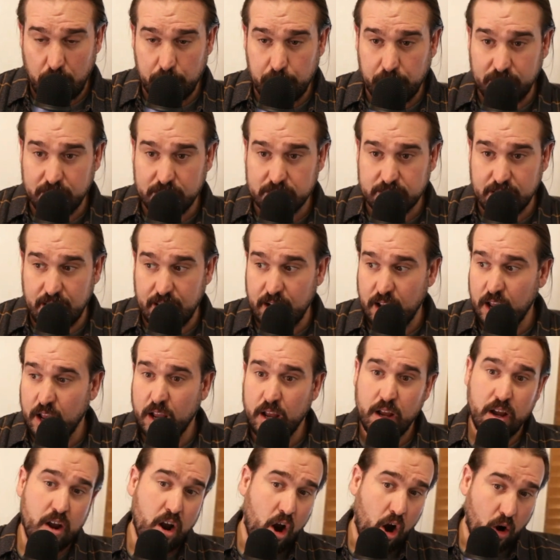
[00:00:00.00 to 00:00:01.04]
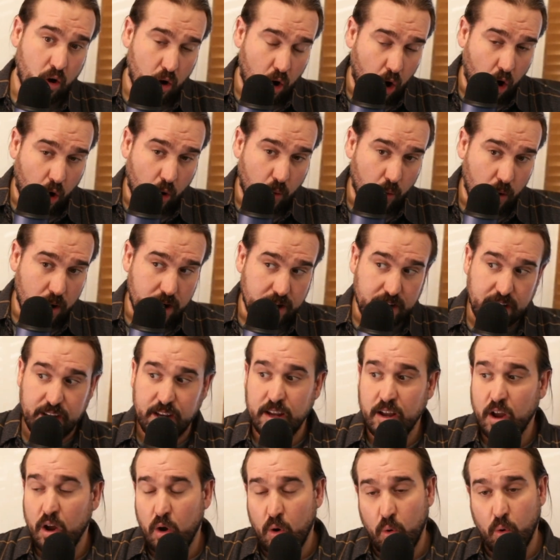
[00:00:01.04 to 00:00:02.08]
companies that are
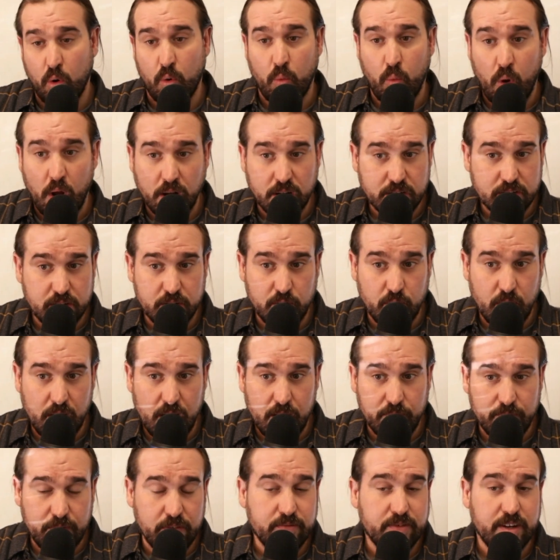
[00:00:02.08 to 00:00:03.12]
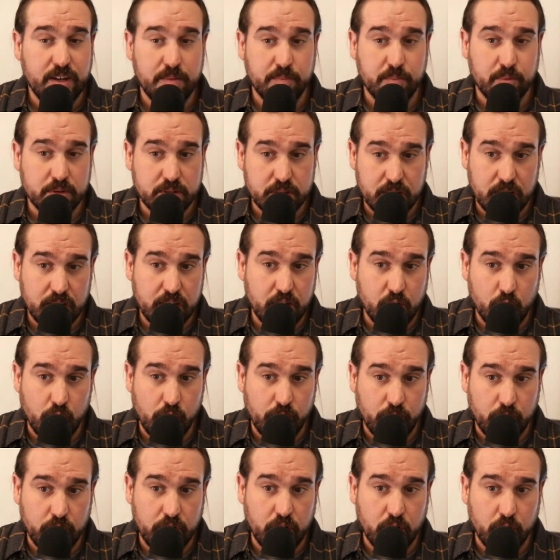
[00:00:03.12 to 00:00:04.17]
already or want to have 15%
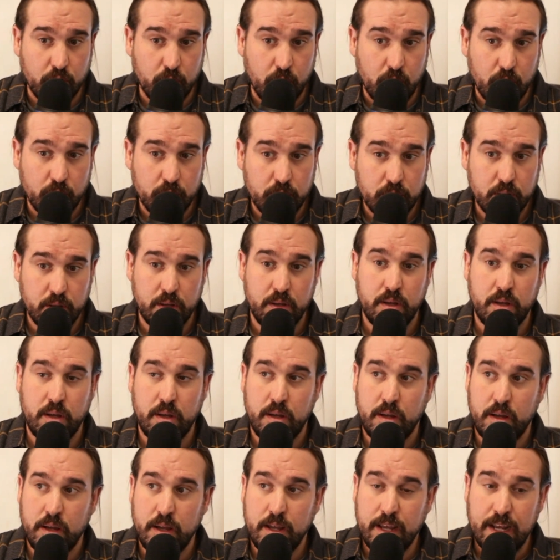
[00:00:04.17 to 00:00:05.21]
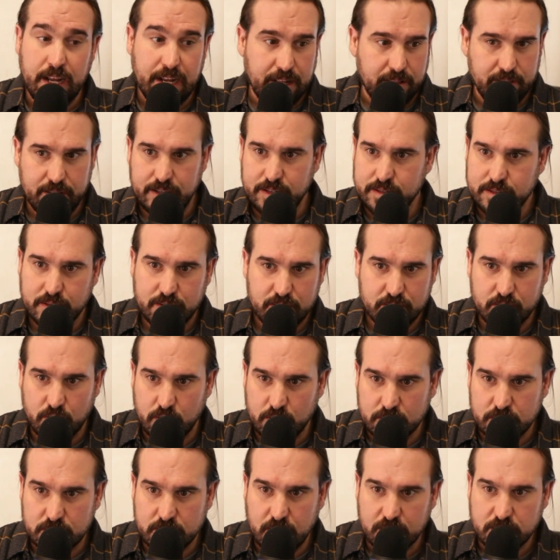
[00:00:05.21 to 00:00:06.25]
year-over-year growth in these
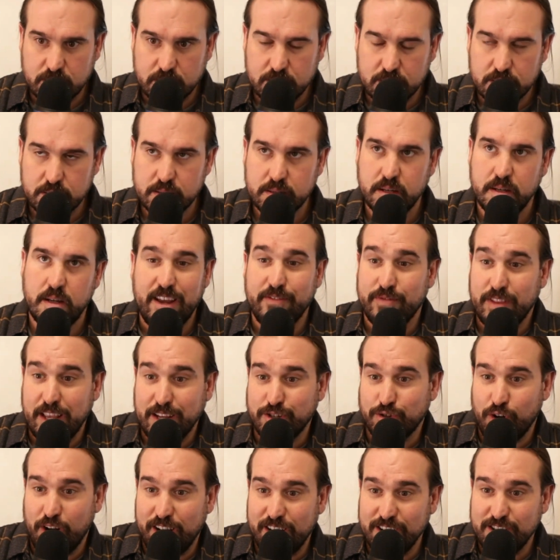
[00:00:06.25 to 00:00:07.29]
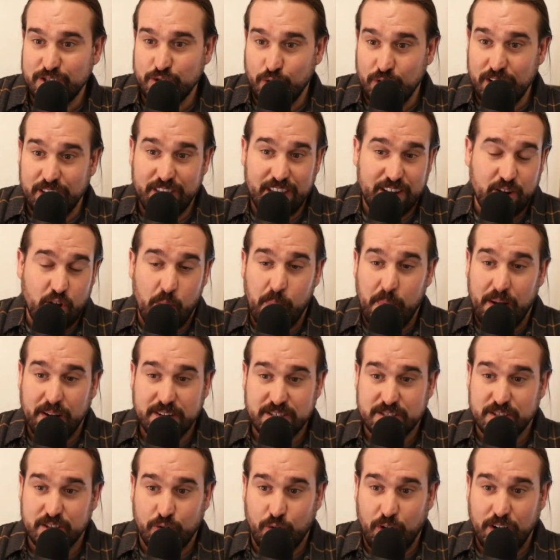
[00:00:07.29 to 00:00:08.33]
certain sections. If they try to join and they don't
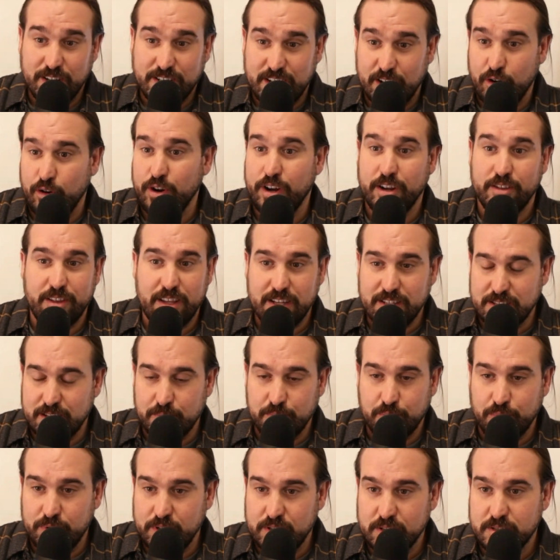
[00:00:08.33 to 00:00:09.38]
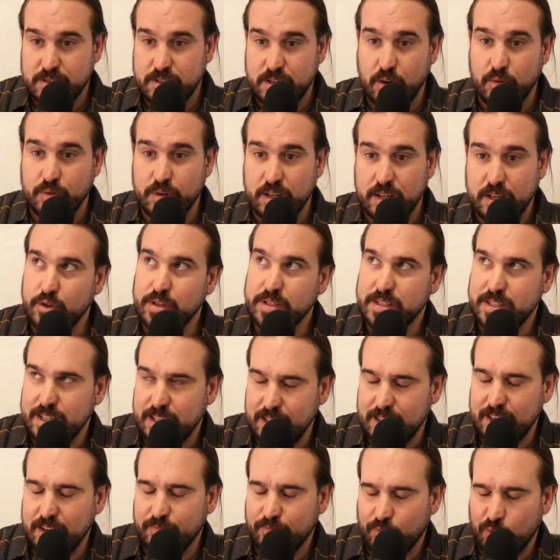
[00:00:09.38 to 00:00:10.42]
match the criteria, they simply just don't. You can see
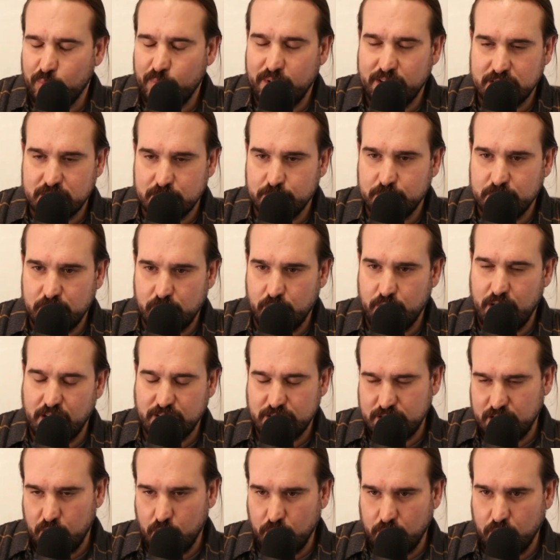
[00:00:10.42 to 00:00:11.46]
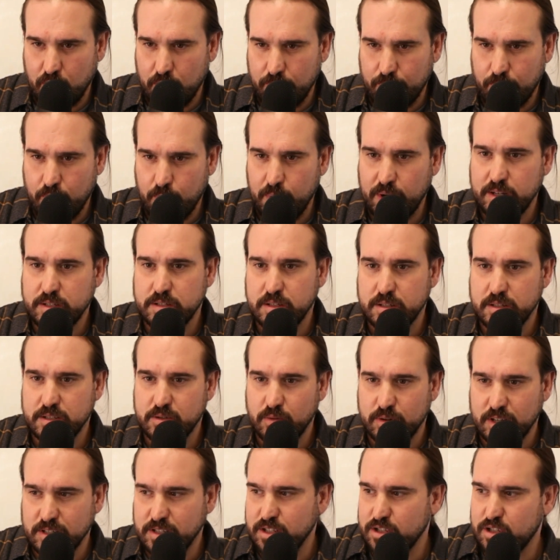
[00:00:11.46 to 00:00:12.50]
the information, but you're not sharing your information.
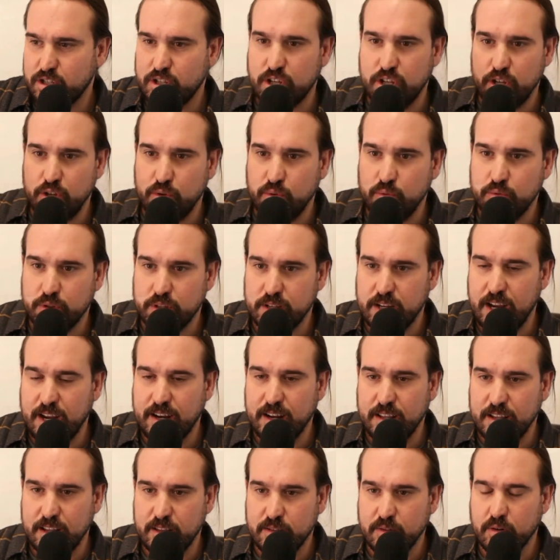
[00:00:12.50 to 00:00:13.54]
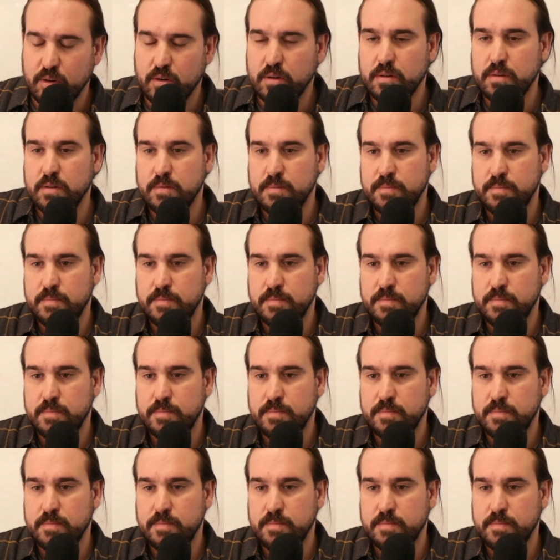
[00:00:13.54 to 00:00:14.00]
So it doesn't skew the data either.